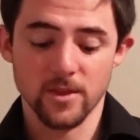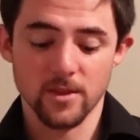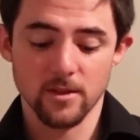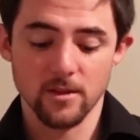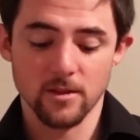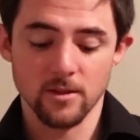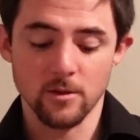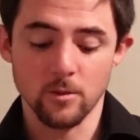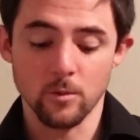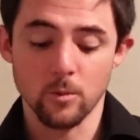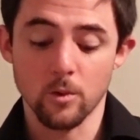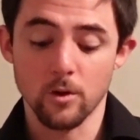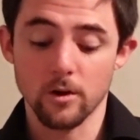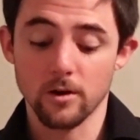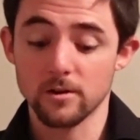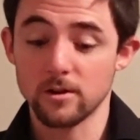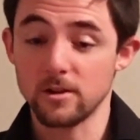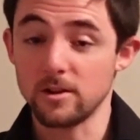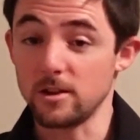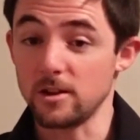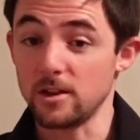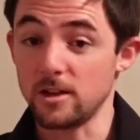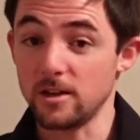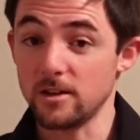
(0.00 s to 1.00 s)
the
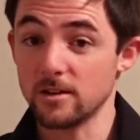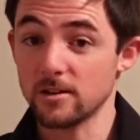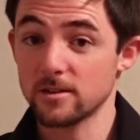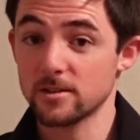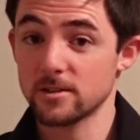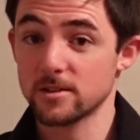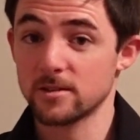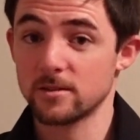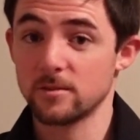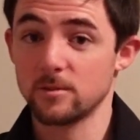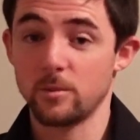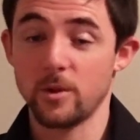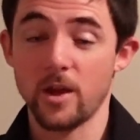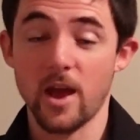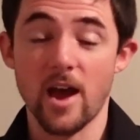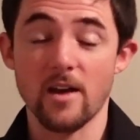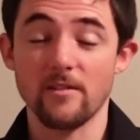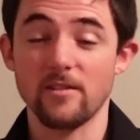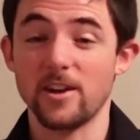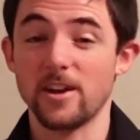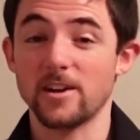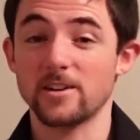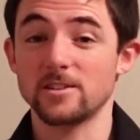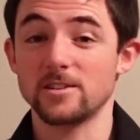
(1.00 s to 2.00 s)
word looks, we
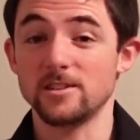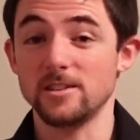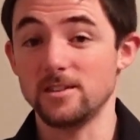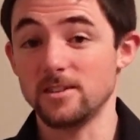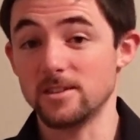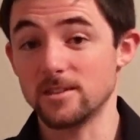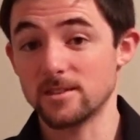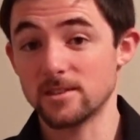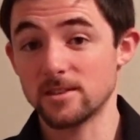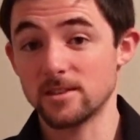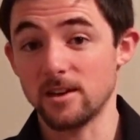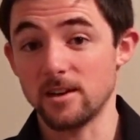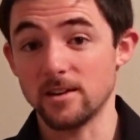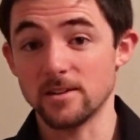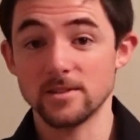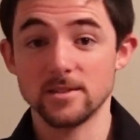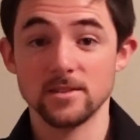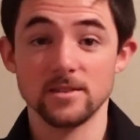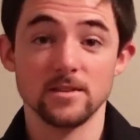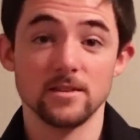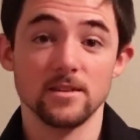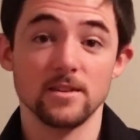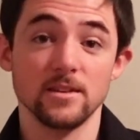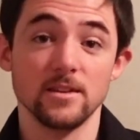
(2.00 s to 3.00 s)
haven't actually
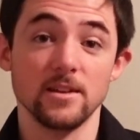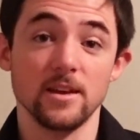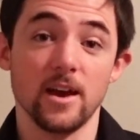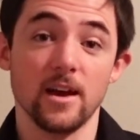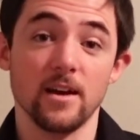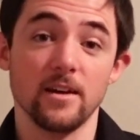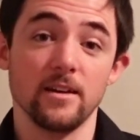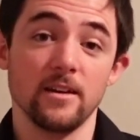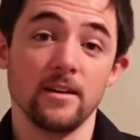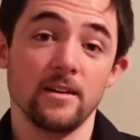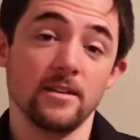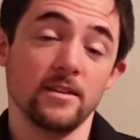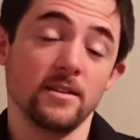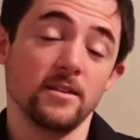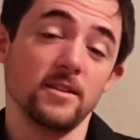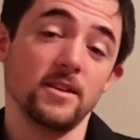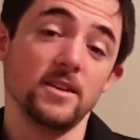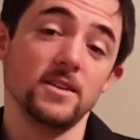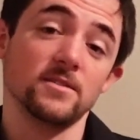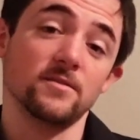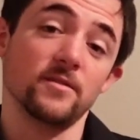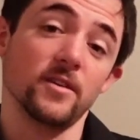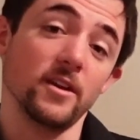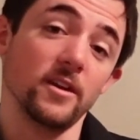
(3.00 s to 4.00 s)
discussed yet in
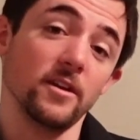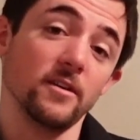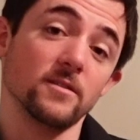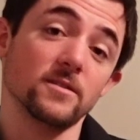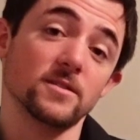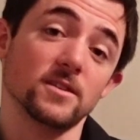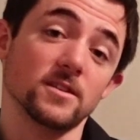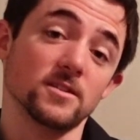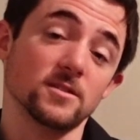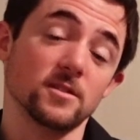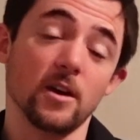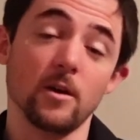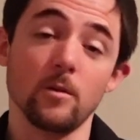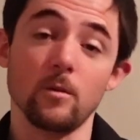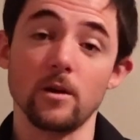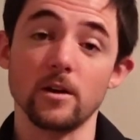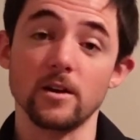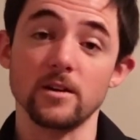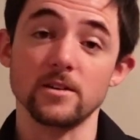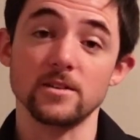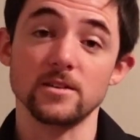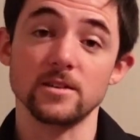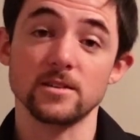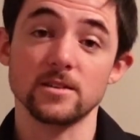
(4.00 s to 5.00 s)
these videos, and so I want
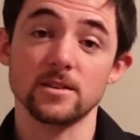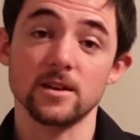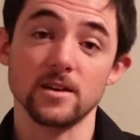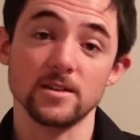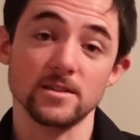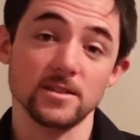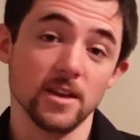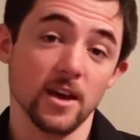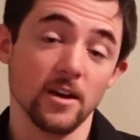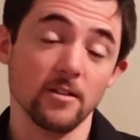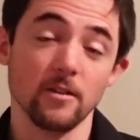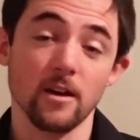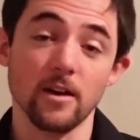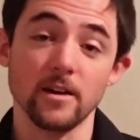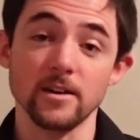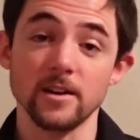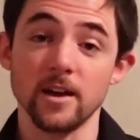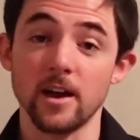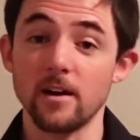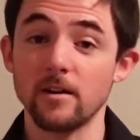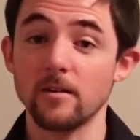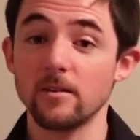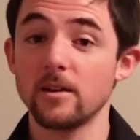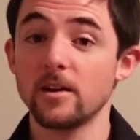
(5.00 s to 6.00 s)
to discuss that right
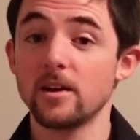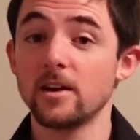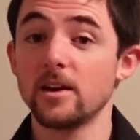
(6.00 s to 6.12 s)
now.